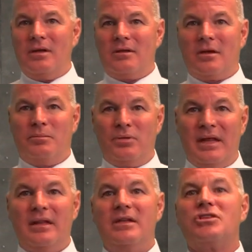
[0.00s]

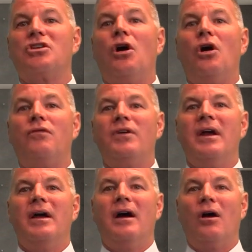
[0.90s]
completely dissolve,
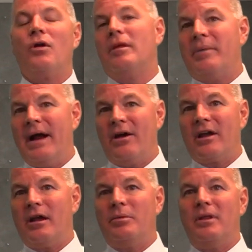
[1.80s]
or the buyer
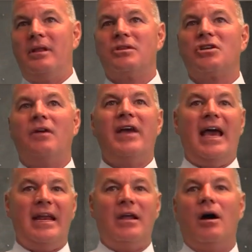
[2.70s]
can completely dissolve
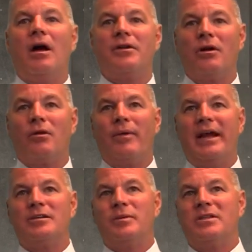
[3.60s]
any other
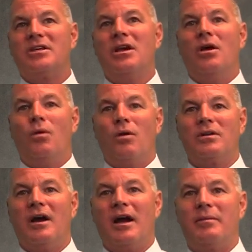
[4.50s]
arrangements or
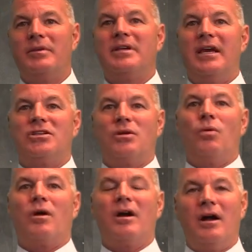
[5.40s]
documentation
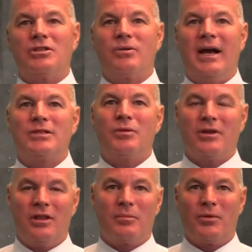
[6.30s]
or contracts
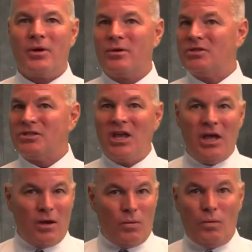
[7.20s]
with other brokerages
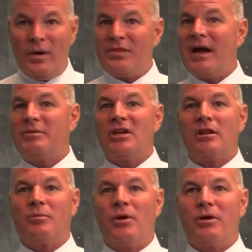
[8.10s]
with that
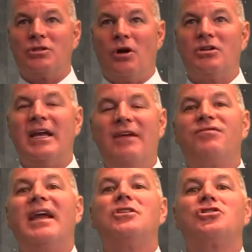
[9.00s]
particular broker in charge,
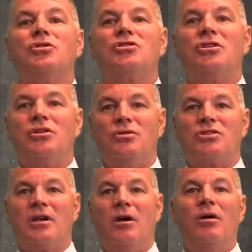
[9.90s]
if they choose to do
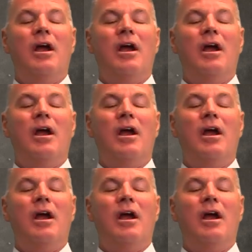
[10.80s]
so.